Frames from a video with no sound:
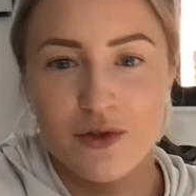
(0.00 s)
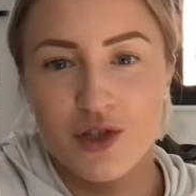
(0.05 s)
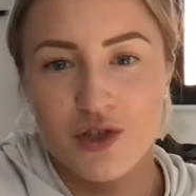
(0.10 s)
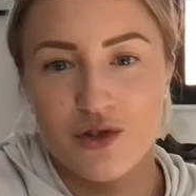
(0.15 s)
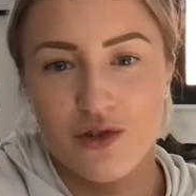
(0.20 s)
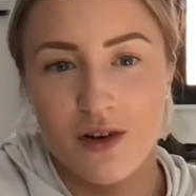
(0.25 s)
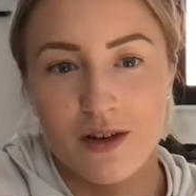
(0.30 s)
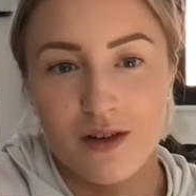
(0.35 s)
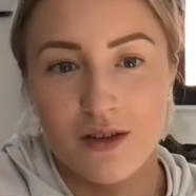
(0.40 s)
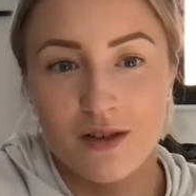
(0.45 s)

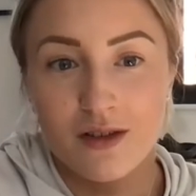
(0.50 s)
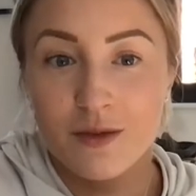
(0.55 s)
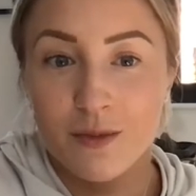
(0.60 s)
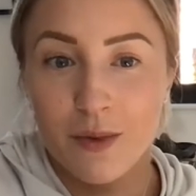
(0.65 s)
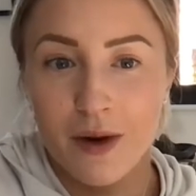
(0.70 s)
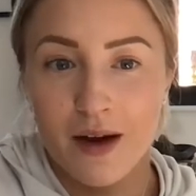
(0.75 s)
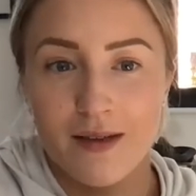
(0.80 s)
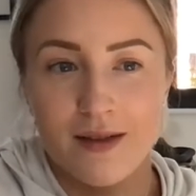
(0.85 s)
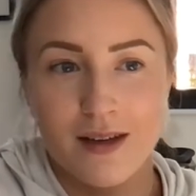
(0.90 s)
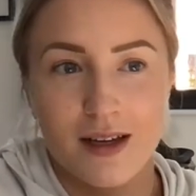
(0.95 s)
struggled,
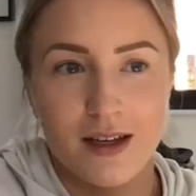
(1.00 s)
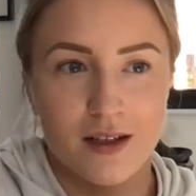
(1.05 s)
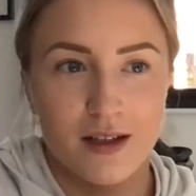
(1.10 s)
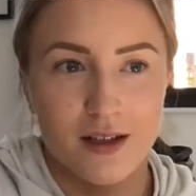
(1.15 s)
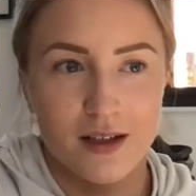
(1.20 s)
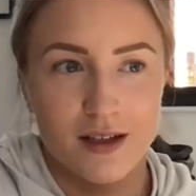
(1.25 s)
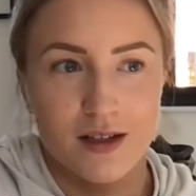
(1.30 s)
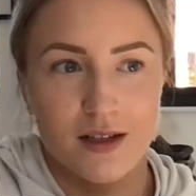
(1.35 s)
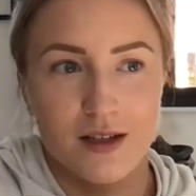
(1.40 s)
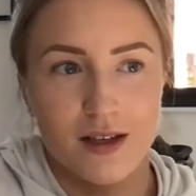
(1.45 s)
but I think
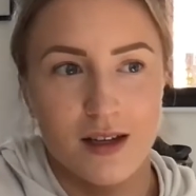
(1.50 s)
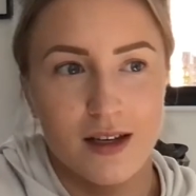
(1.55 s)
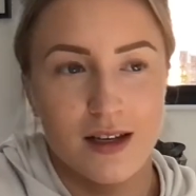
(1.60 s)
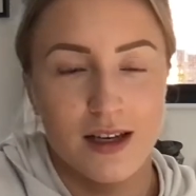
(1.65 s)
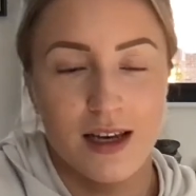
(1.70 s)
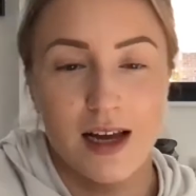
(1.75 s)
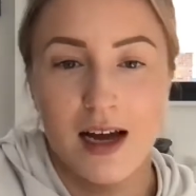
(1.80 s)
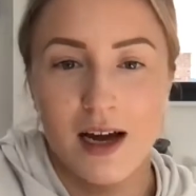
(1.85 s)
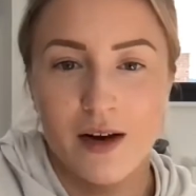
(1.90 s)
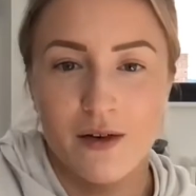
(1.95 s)

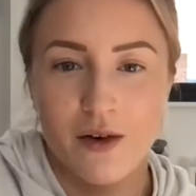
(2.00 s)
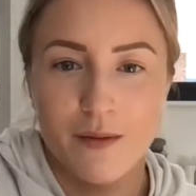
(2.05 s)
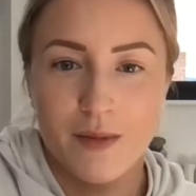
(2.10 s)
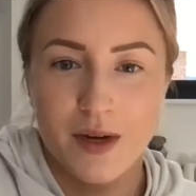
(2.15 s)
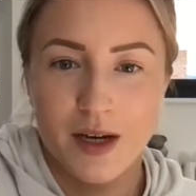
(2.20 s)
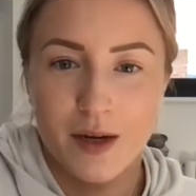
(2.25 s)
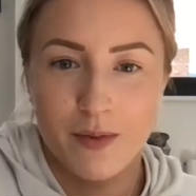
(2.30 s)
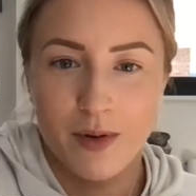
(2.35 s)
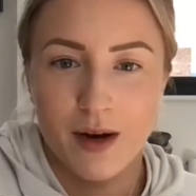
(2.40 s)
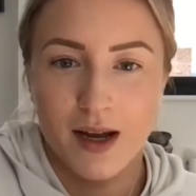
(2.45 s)
now I'm
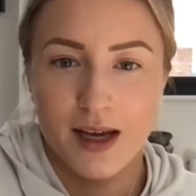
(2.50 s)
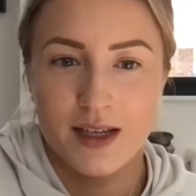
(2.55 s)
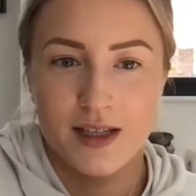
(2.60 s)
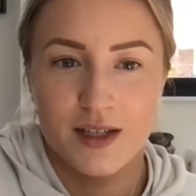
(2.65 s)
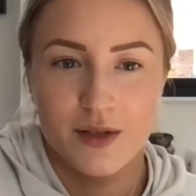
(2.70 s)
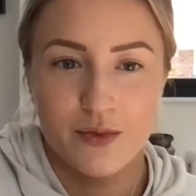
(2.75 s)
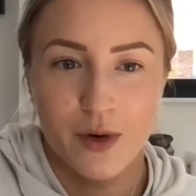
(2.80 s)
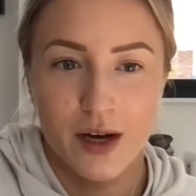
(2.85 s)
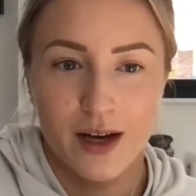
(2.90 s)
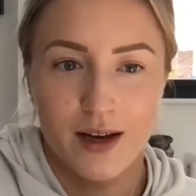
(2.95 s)
in a
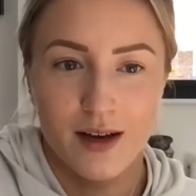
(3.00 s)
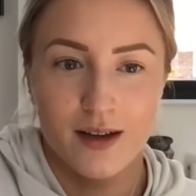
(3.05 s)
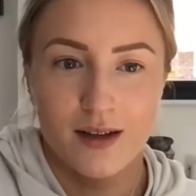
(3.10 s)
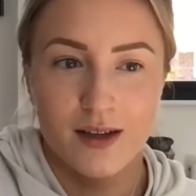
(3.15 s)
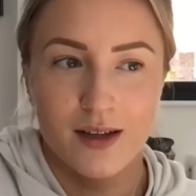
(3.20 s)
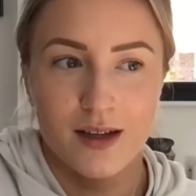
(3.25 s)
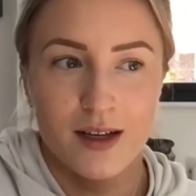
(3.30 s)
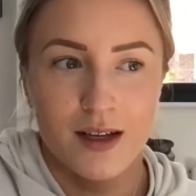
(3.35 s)
place where